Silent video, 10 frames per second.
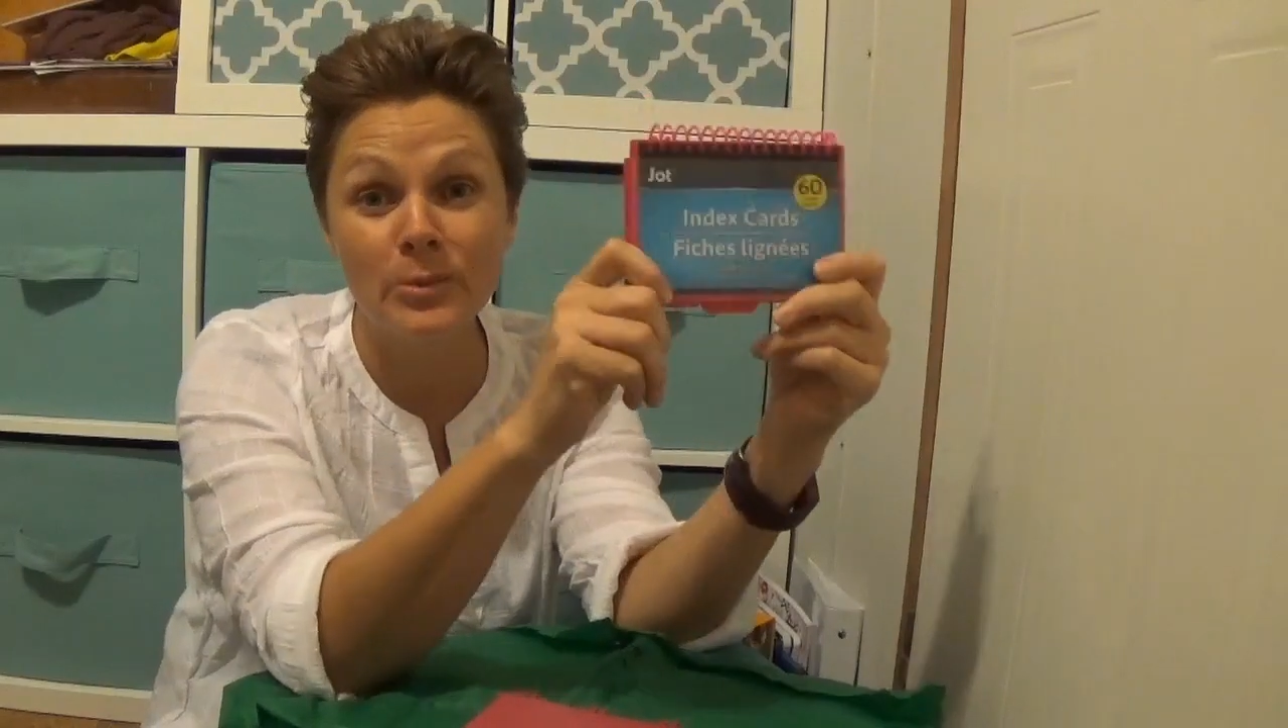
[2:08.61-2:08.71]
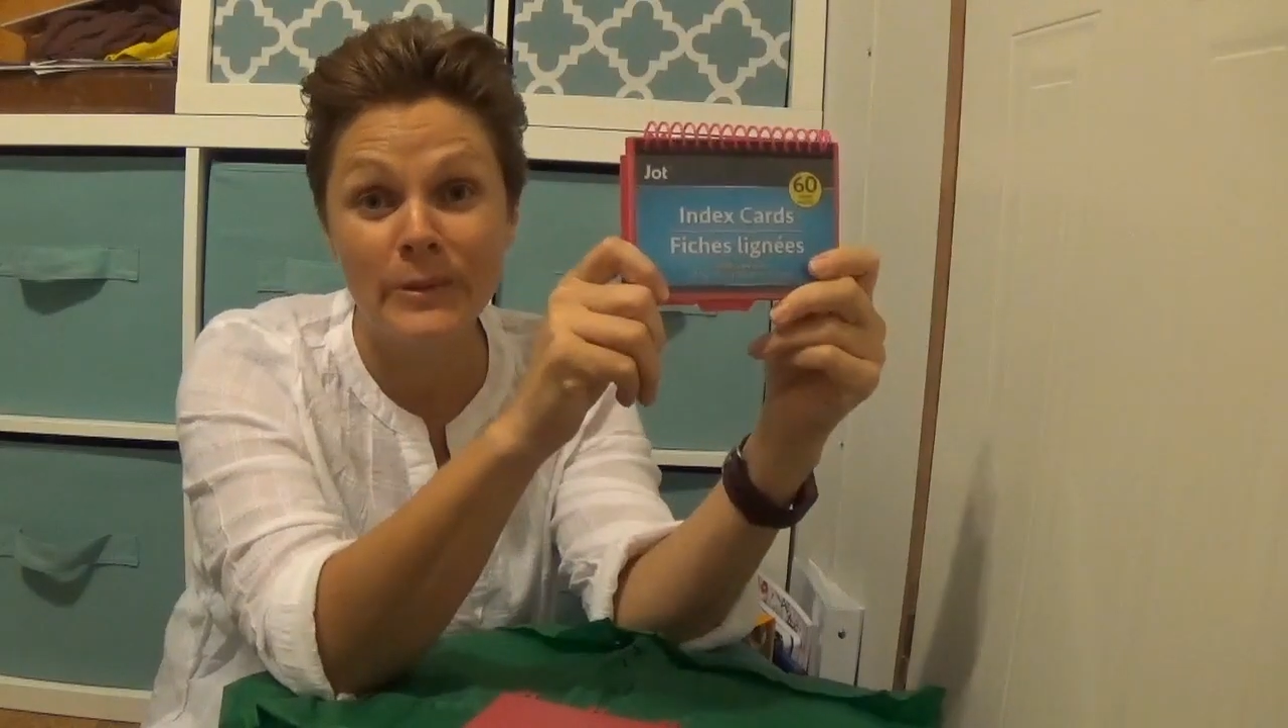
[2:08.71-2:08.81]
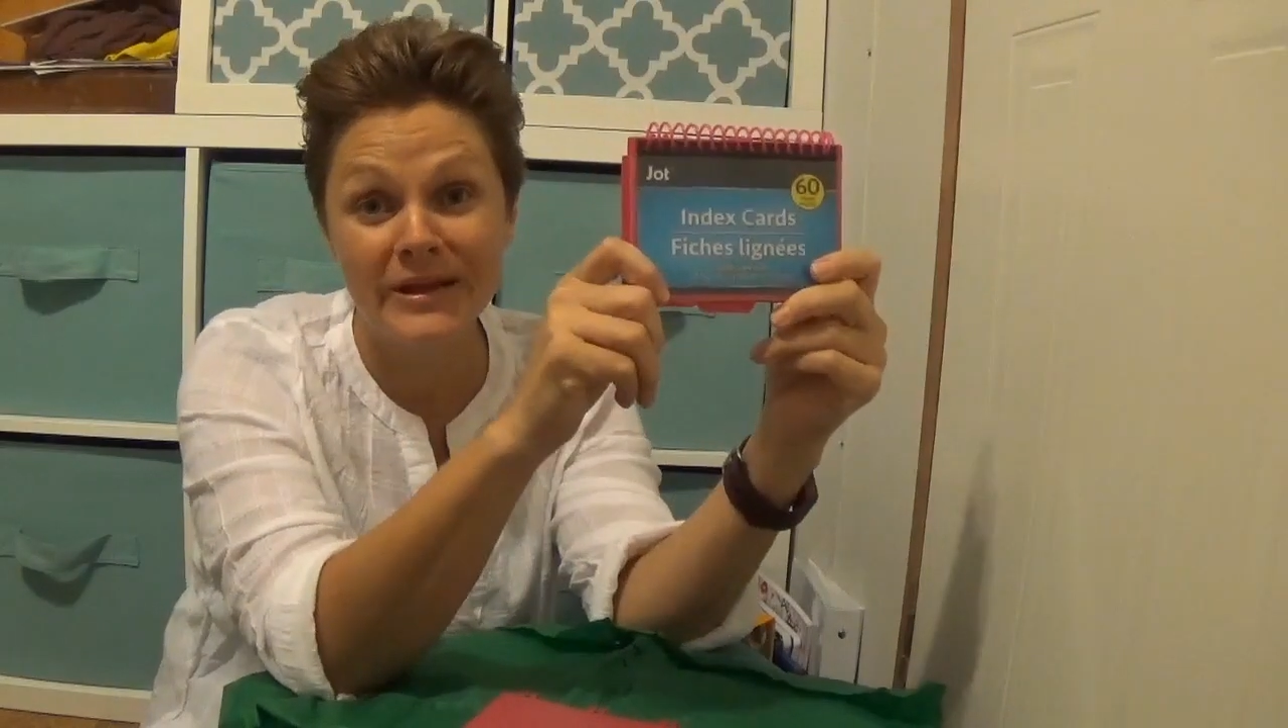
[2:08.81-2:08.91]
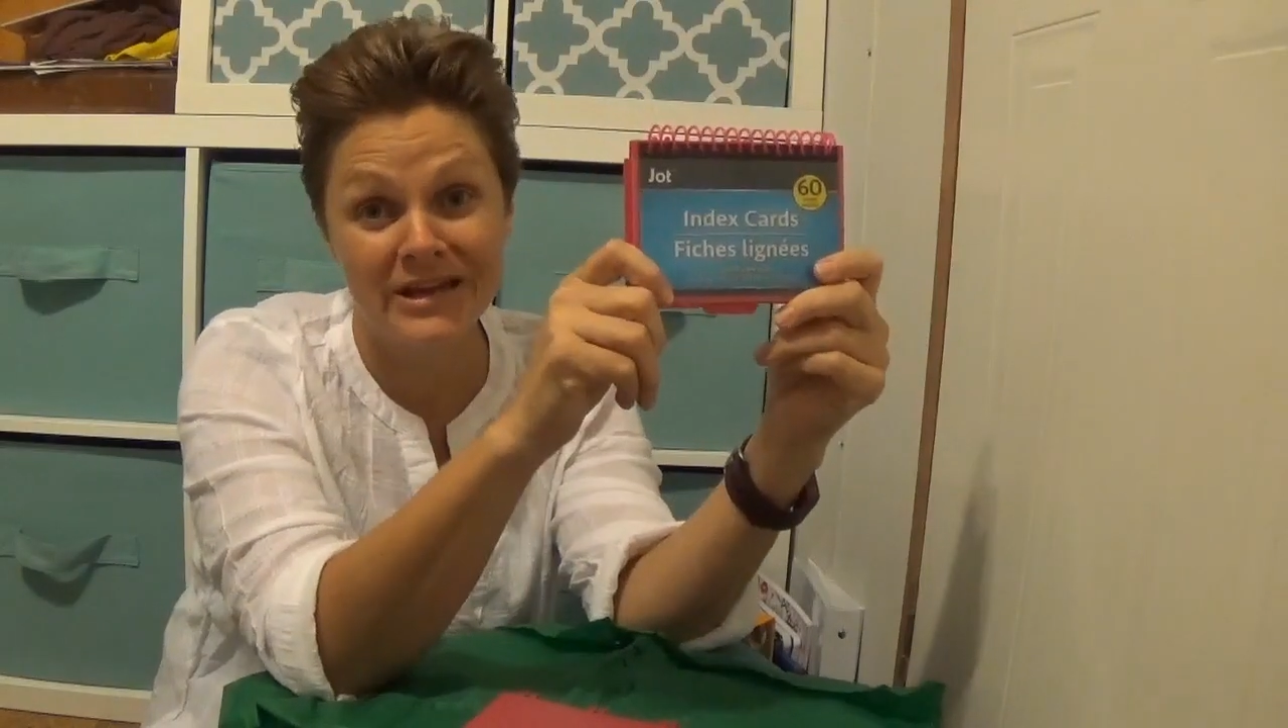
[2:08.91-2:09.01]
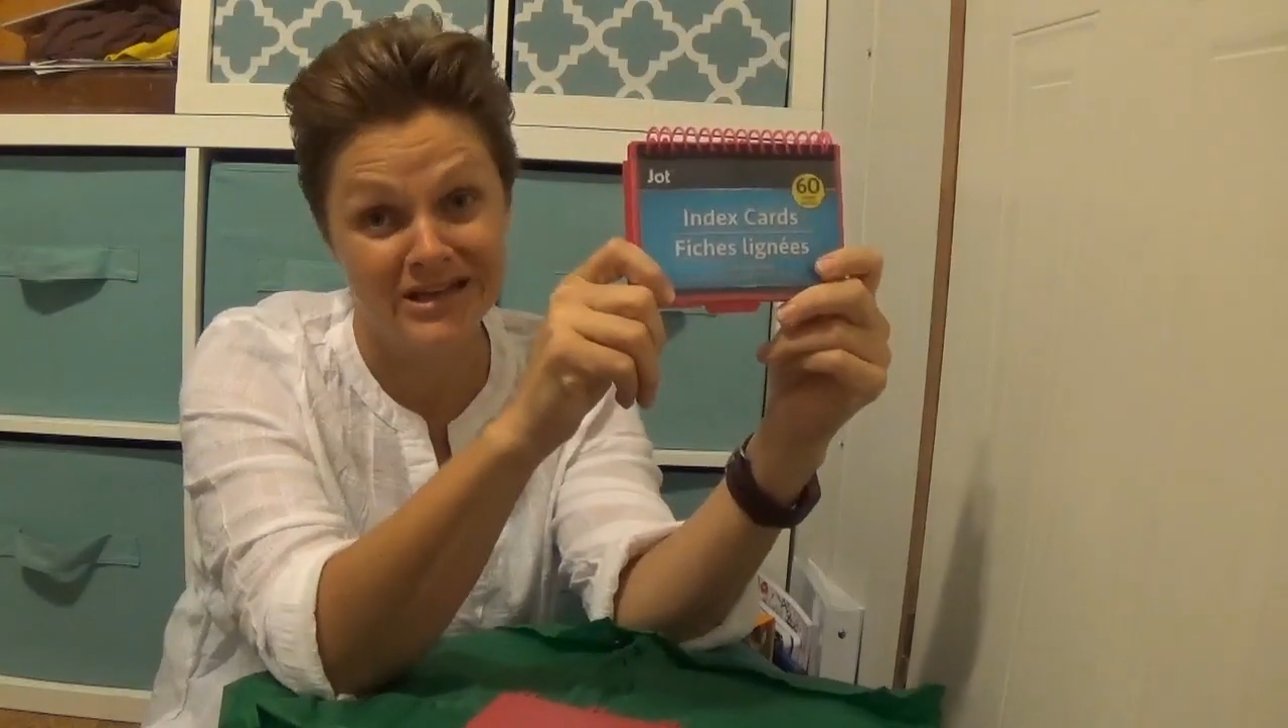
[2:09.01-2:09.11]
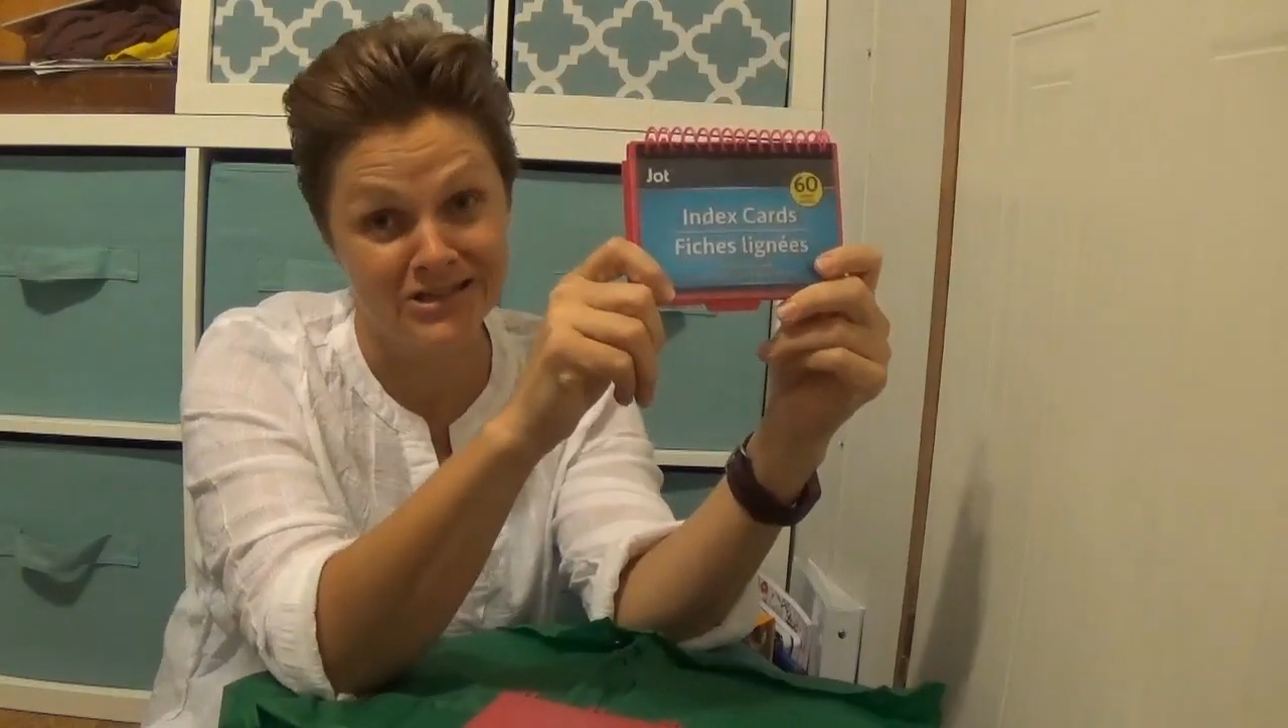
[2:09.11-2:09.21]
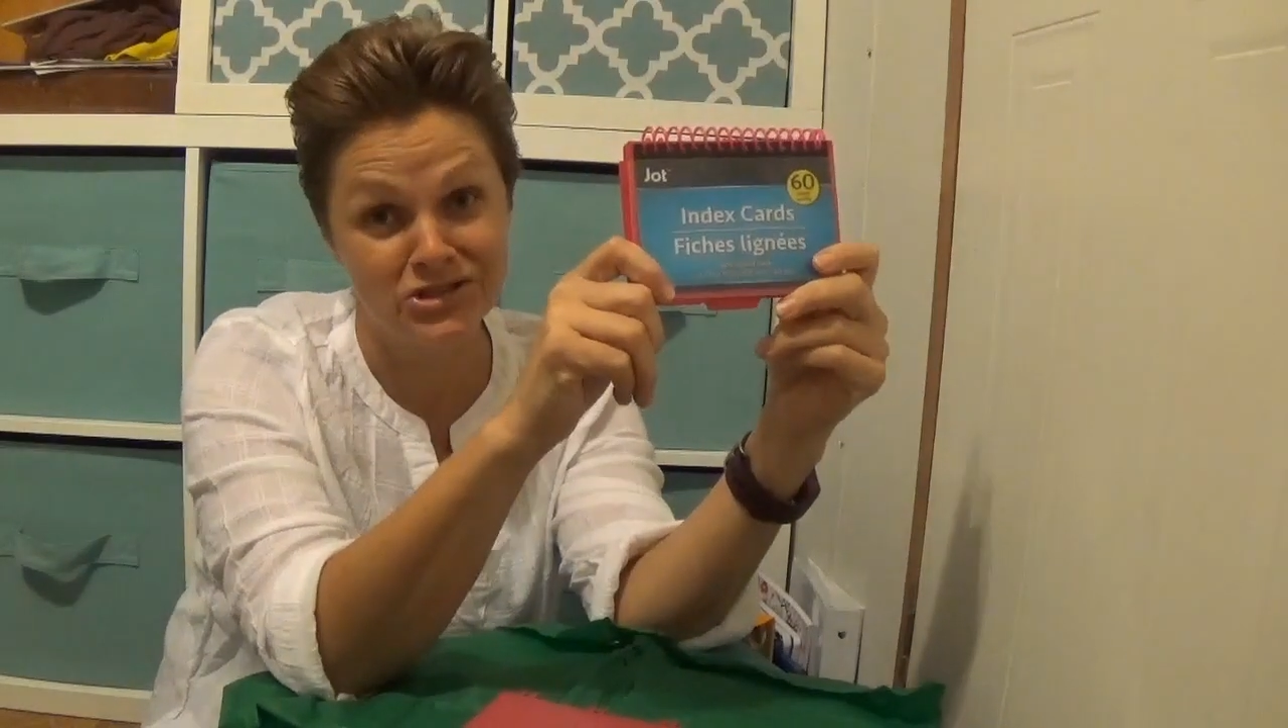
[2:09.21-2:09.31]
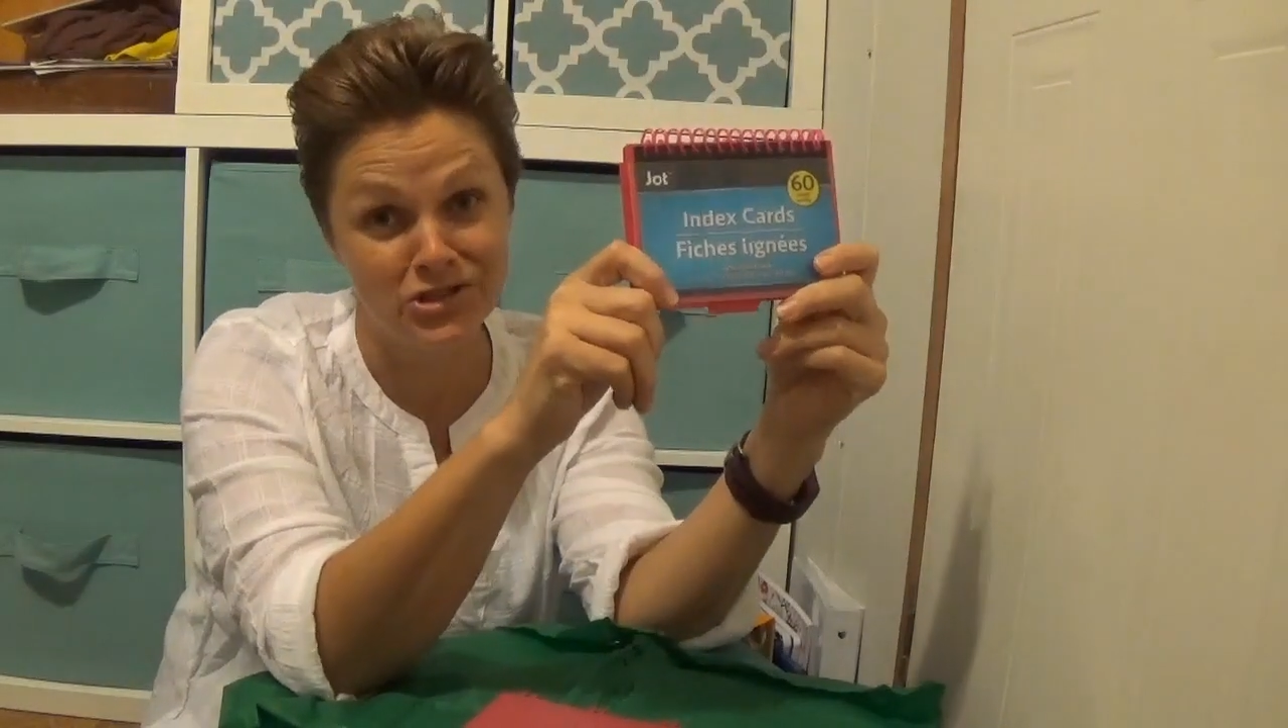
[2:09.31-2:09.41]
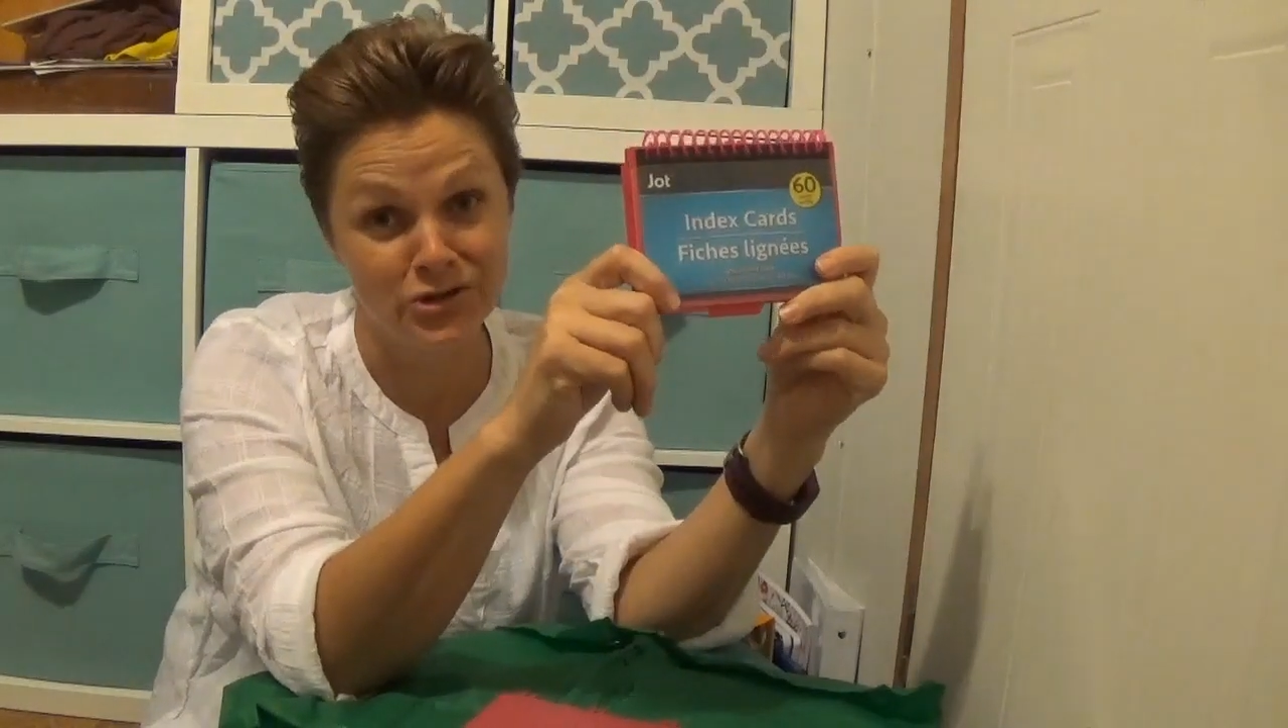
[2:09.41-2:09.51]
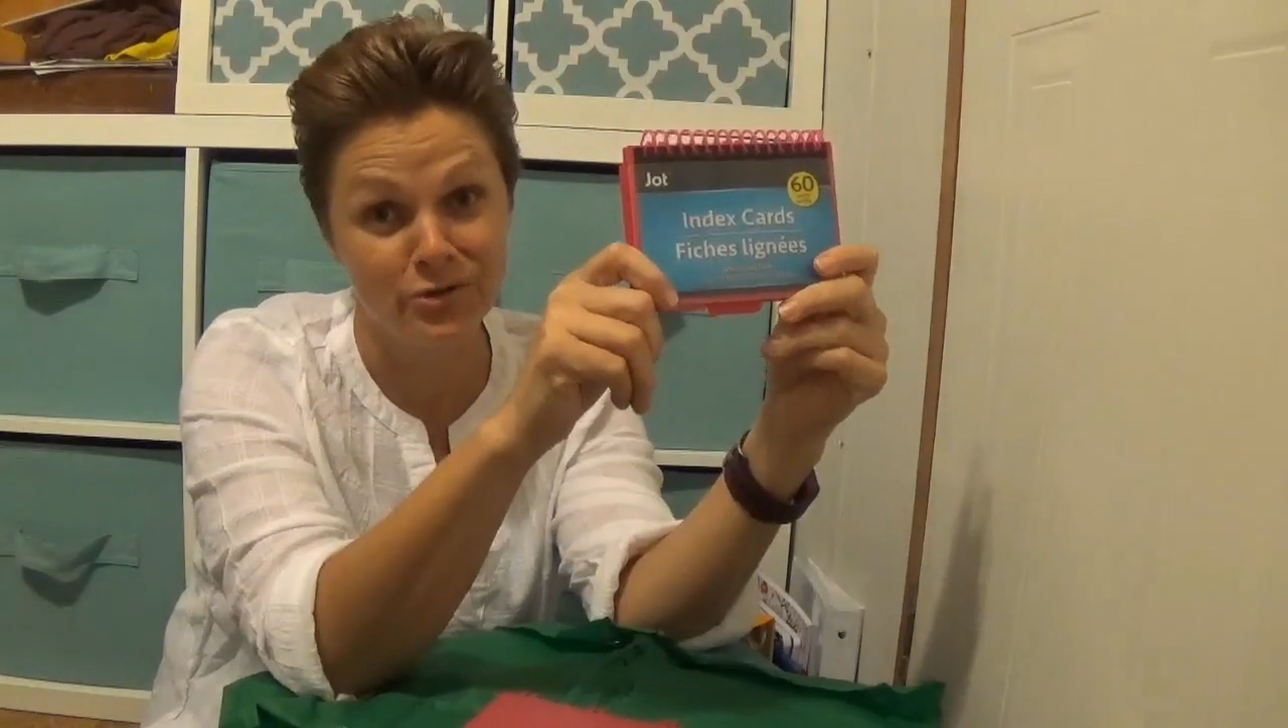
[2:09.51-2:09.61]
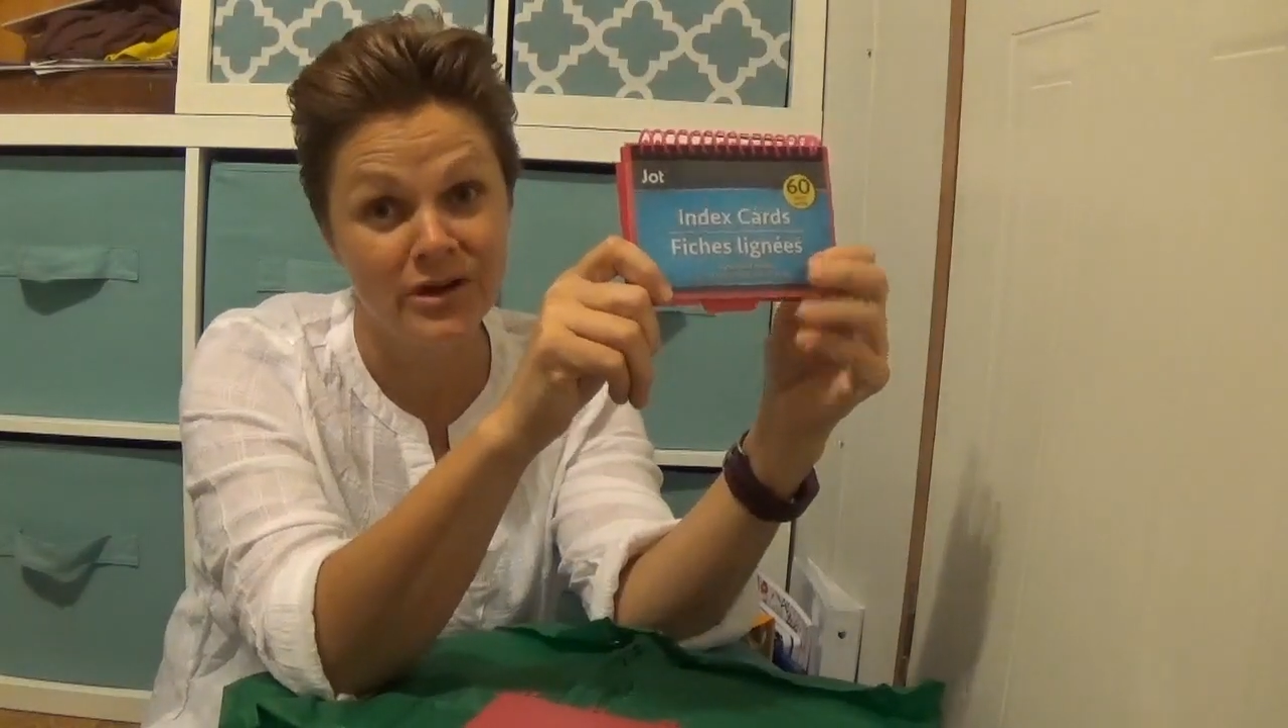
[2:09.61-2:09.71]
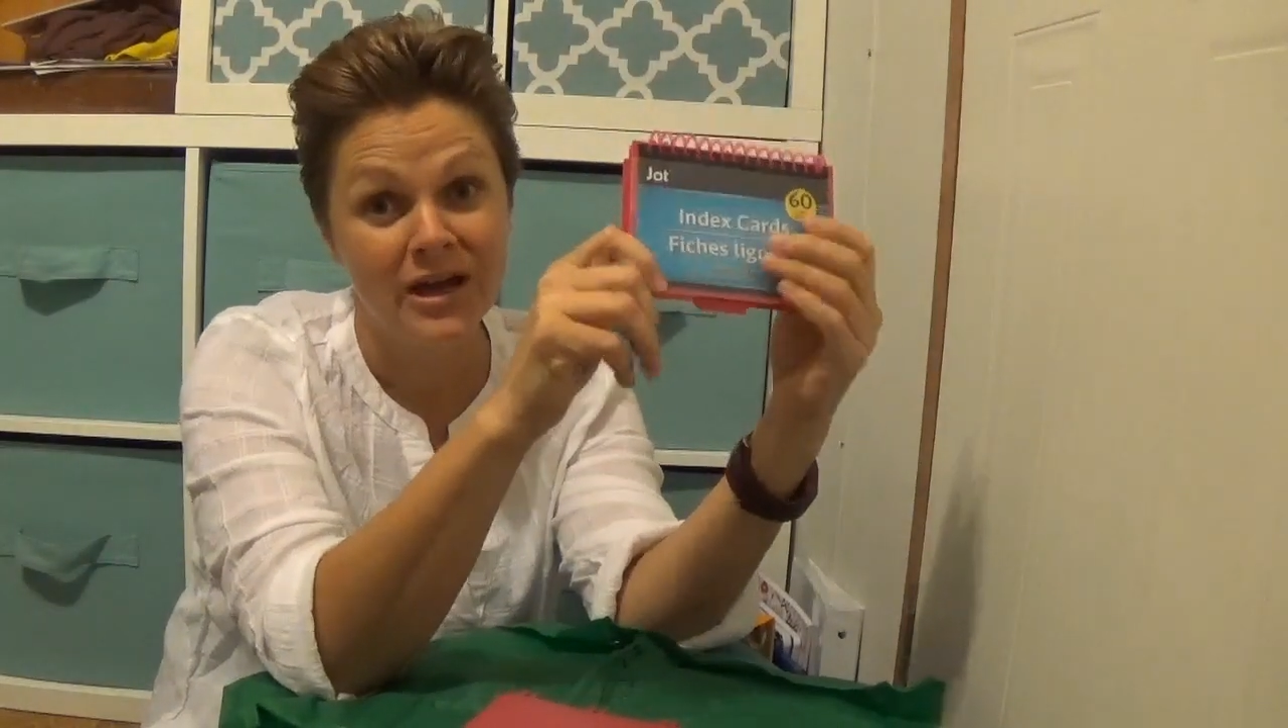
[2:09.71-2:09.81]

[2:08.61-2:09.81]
planning too